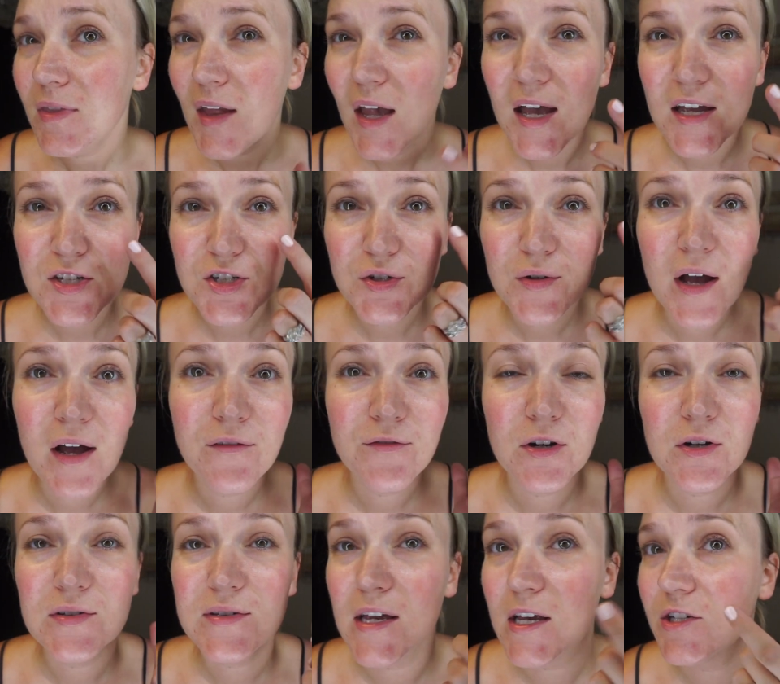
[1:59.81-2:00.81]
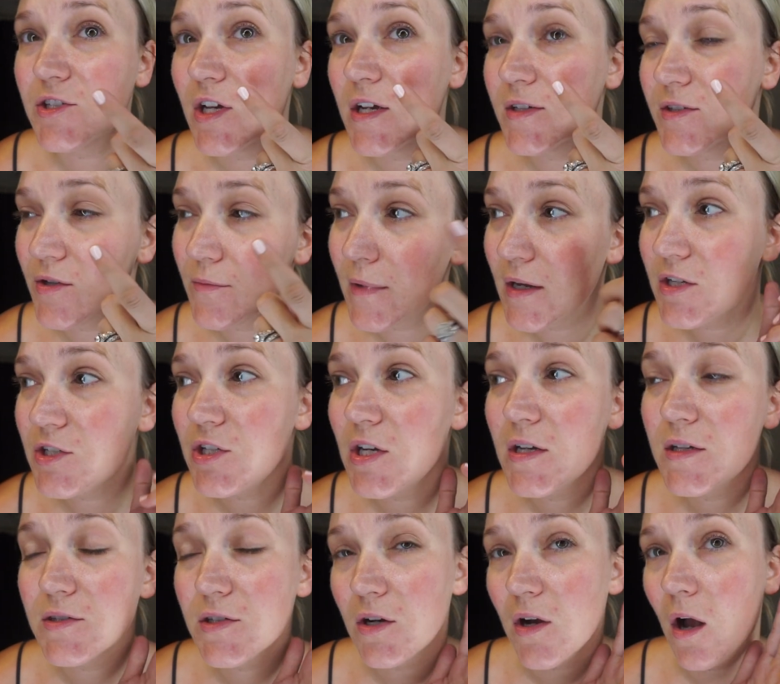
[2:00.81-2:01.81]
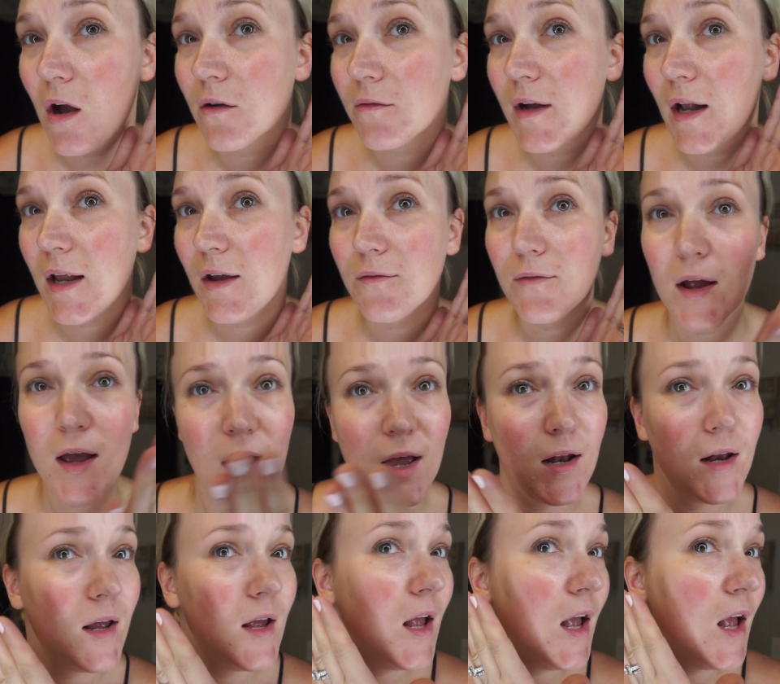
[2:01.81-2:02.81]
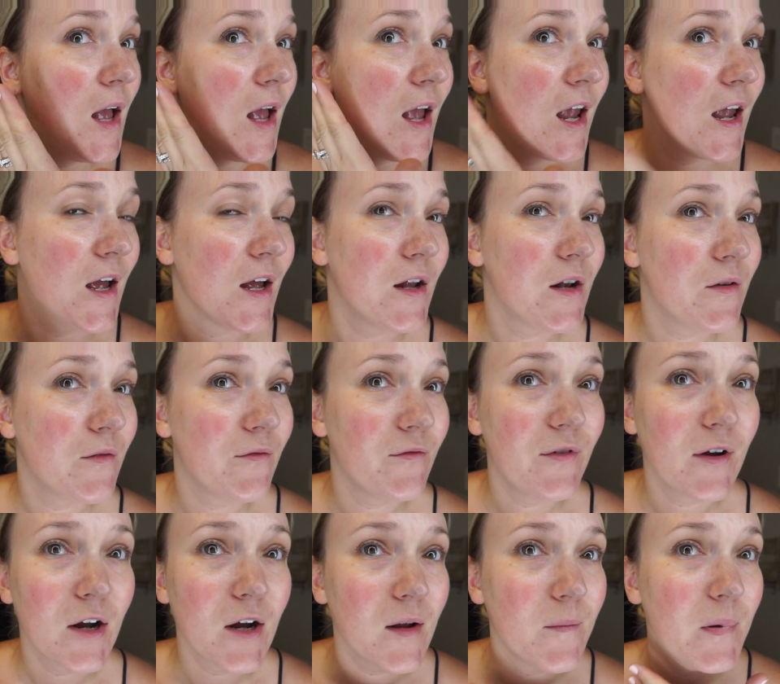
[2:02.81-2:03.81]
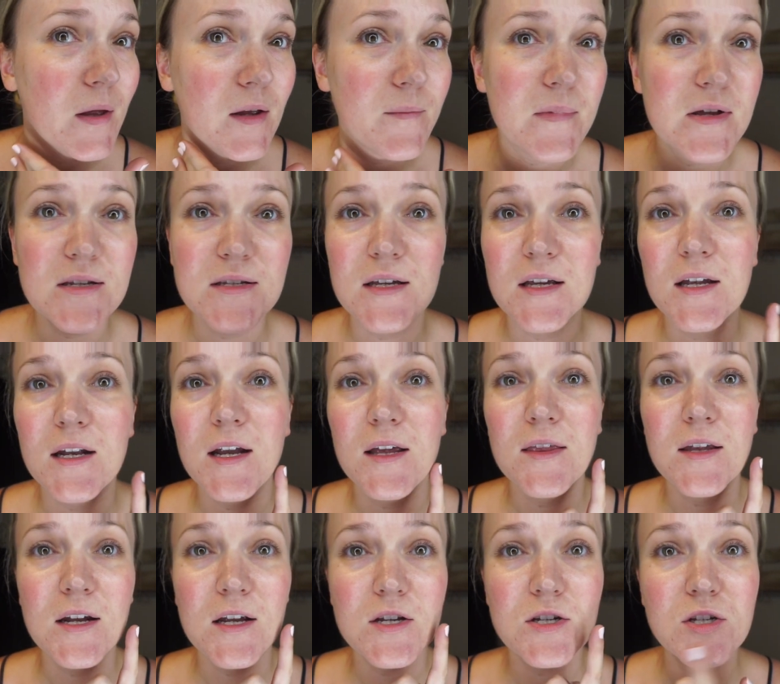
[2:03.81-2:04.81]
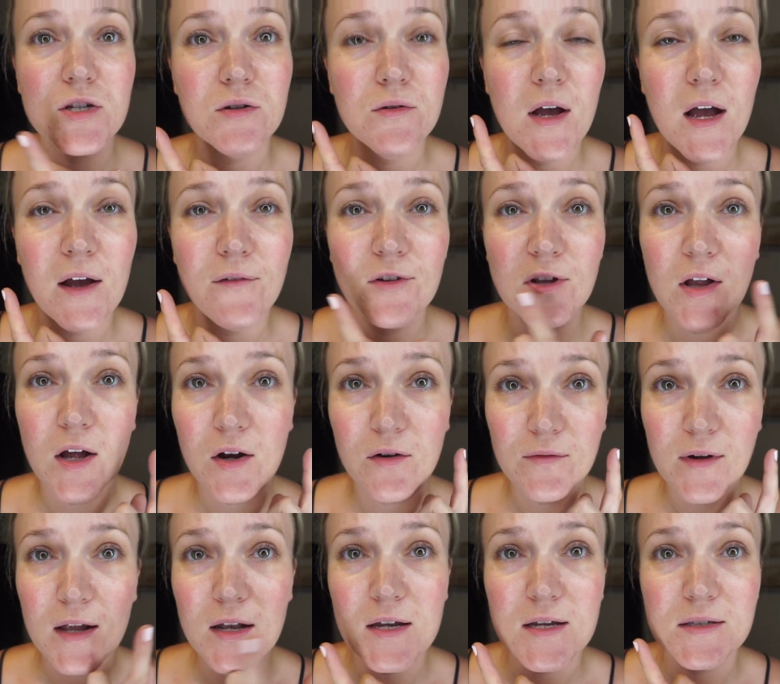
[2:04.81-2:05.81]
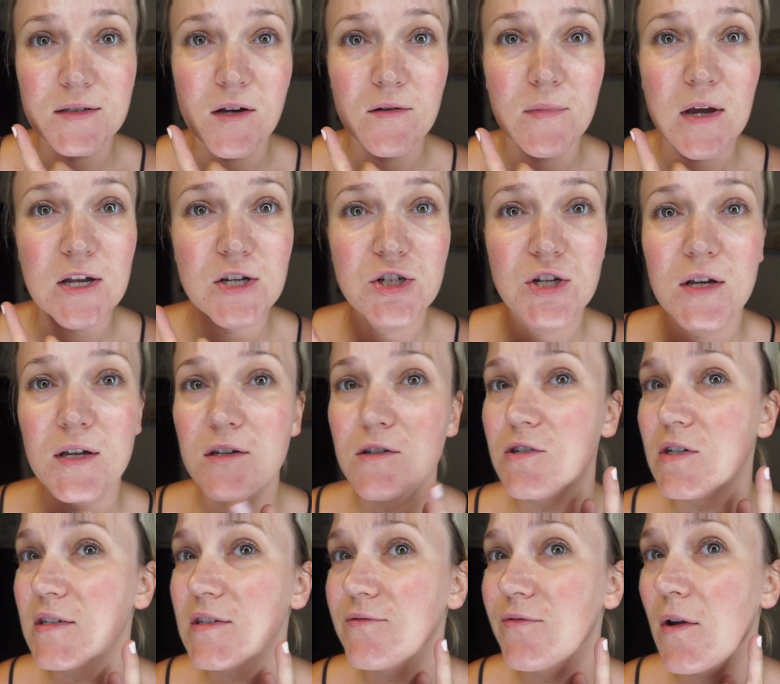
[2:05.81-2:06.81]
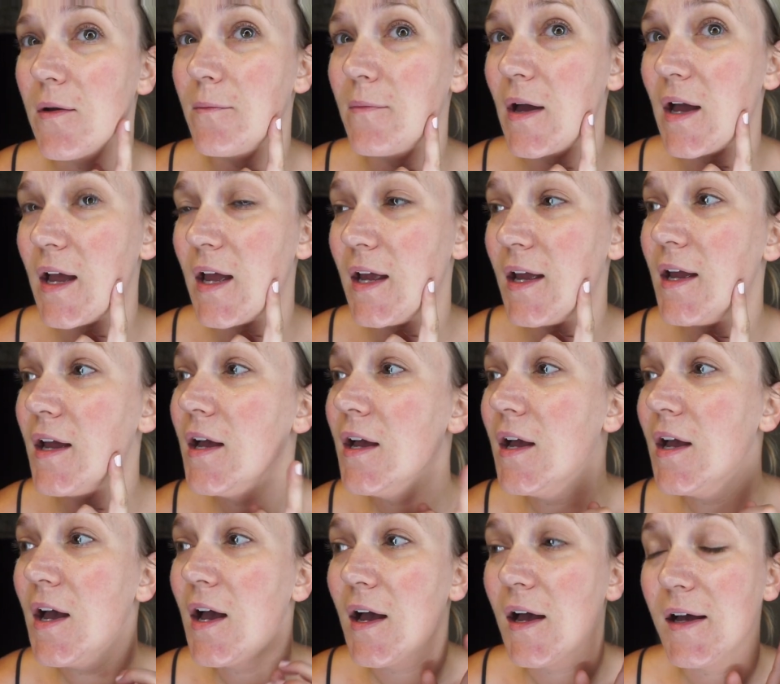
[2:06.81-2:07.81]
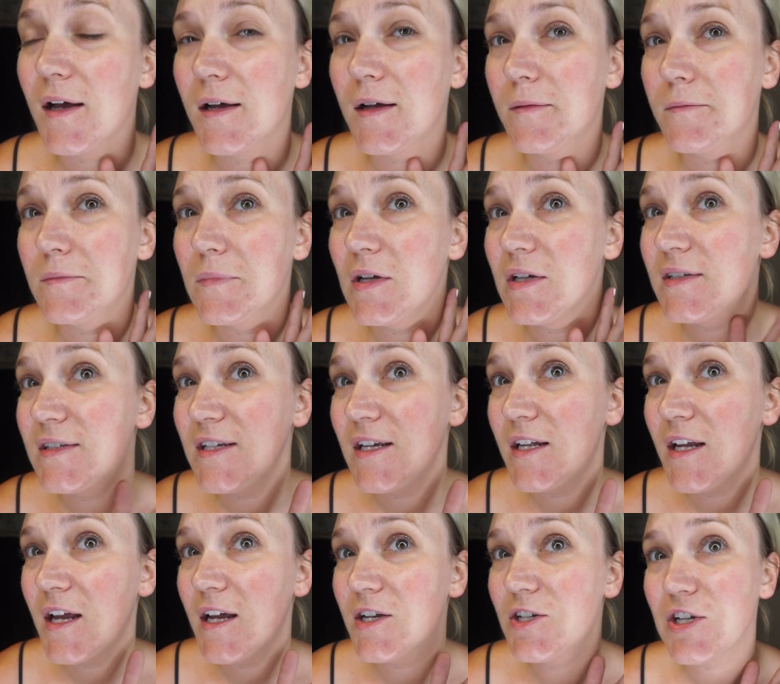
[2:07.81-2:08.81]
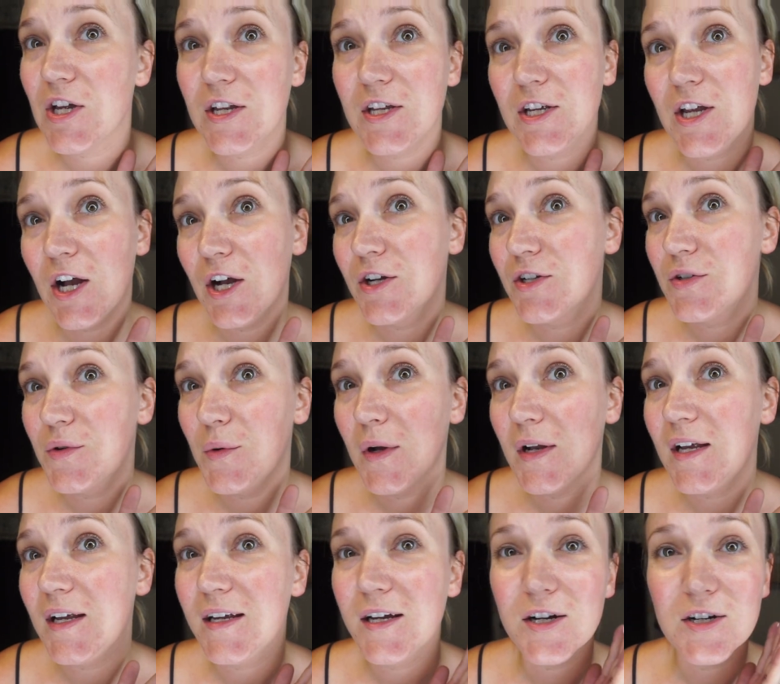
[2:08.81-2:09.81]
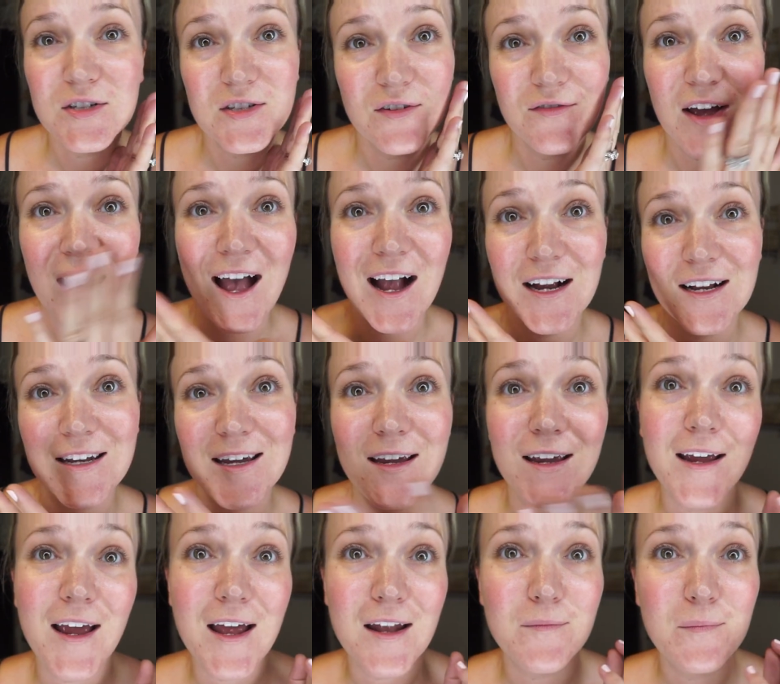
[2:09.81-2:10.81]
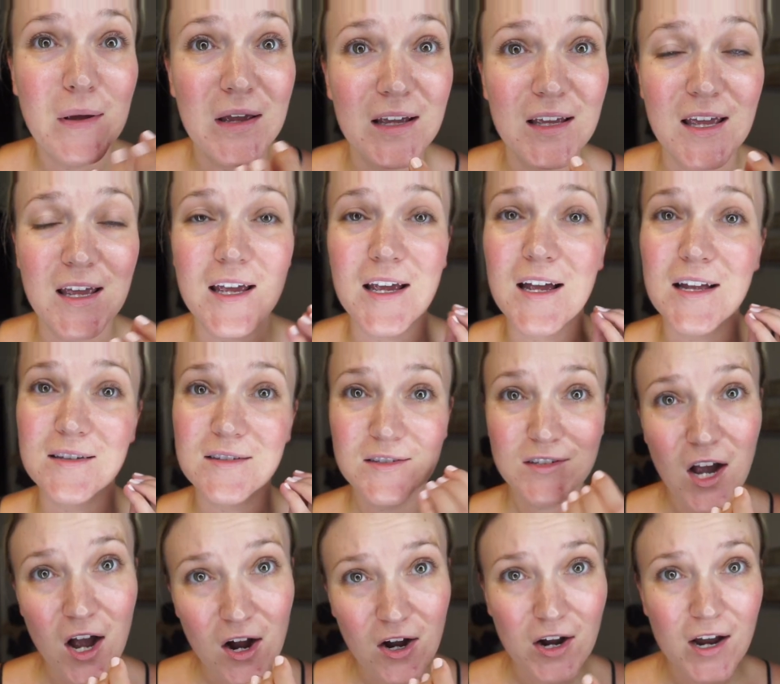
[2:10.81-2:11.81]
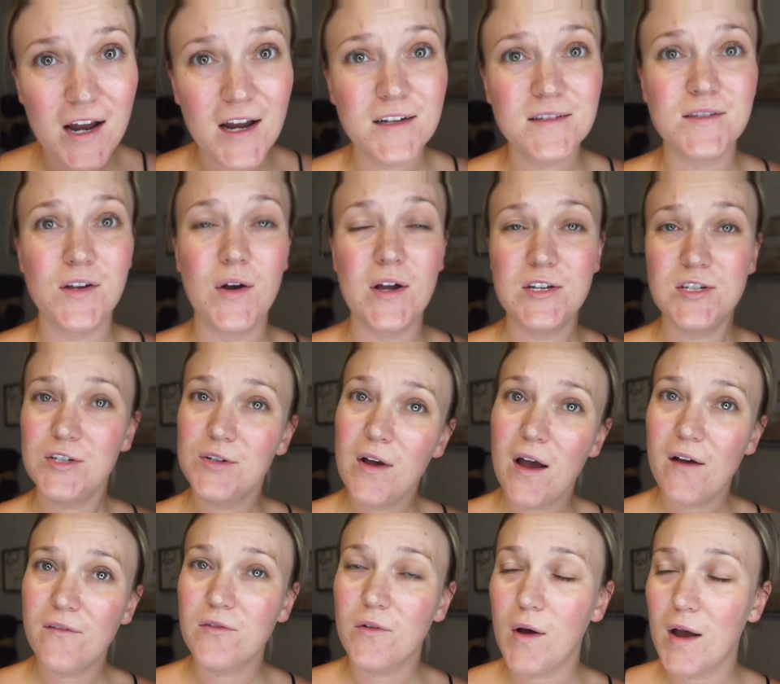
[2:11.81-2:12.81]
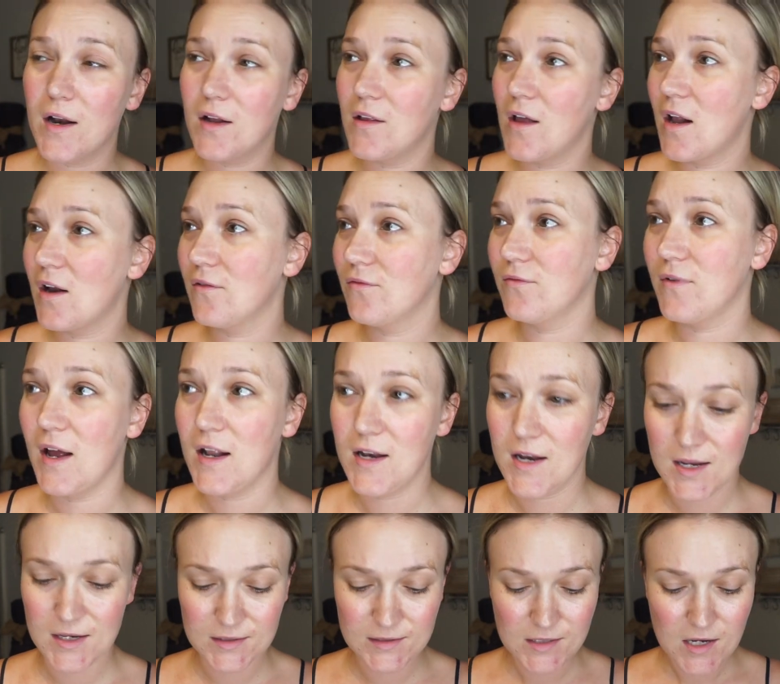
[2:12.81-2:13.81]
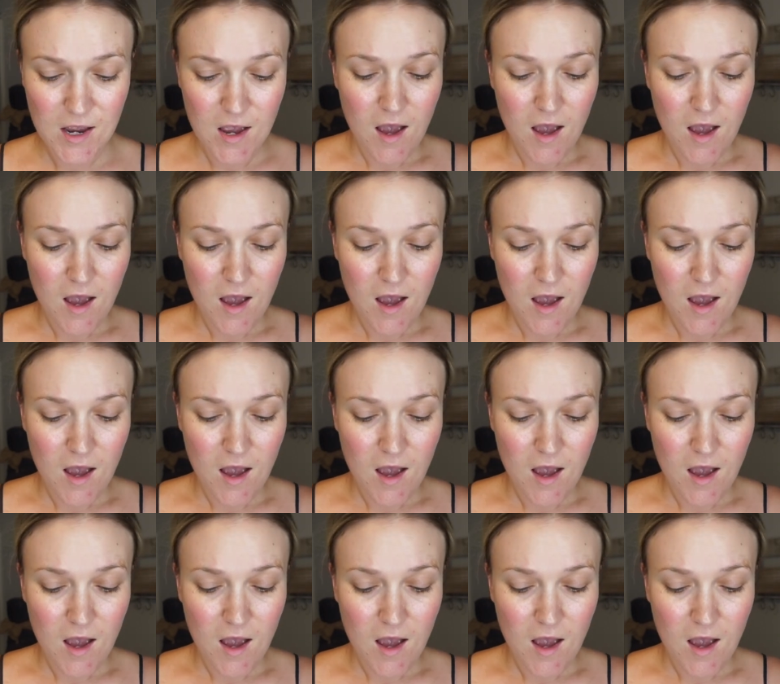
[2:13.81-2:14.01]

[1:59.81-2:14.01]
I do have rosacea, so my cheeks are already red and very pigmented. And then I do have a lot of redness on my chin just from my teenage and young 20 years of acne and picking and scarring. So I do have quite a lot of redness.